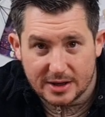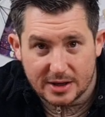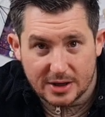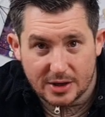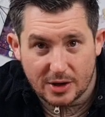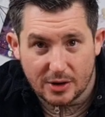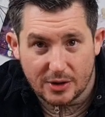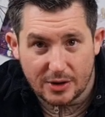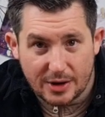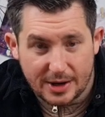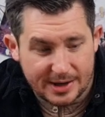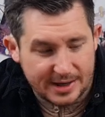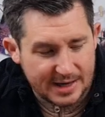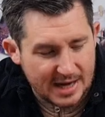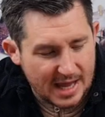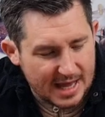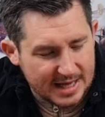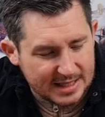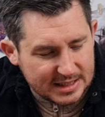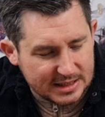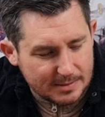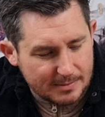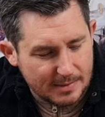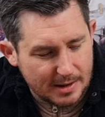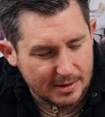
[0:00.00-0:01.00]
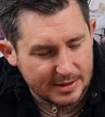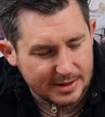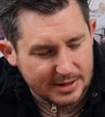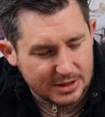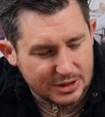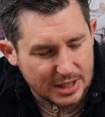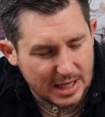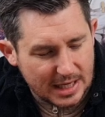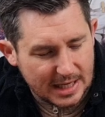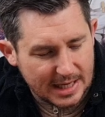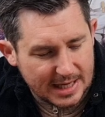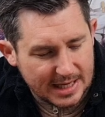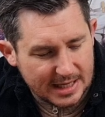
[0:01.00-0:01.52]
You know, the nice amount of
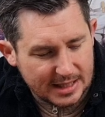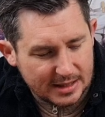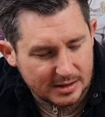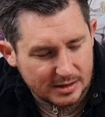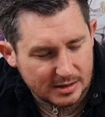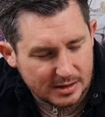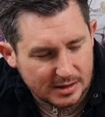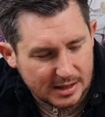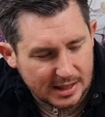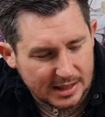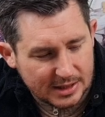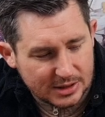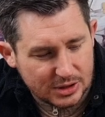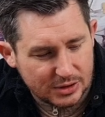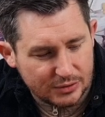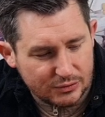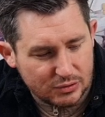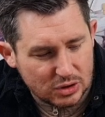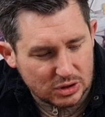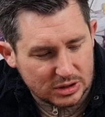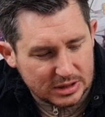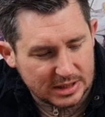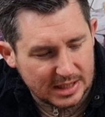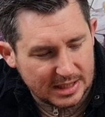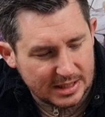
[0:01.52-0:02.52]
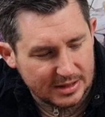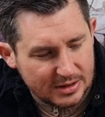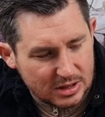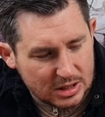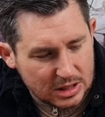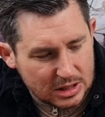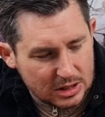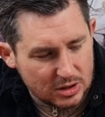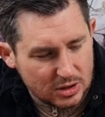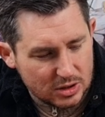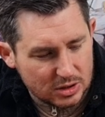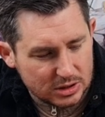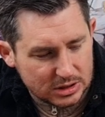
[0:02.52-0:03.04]
jelly, as you've just seen in the
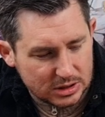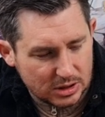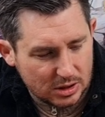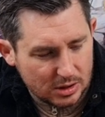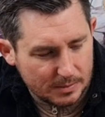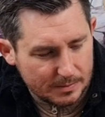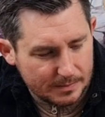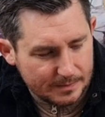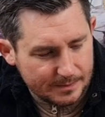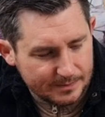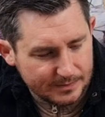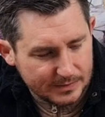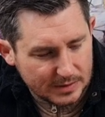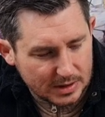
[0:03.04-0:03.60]
close-up.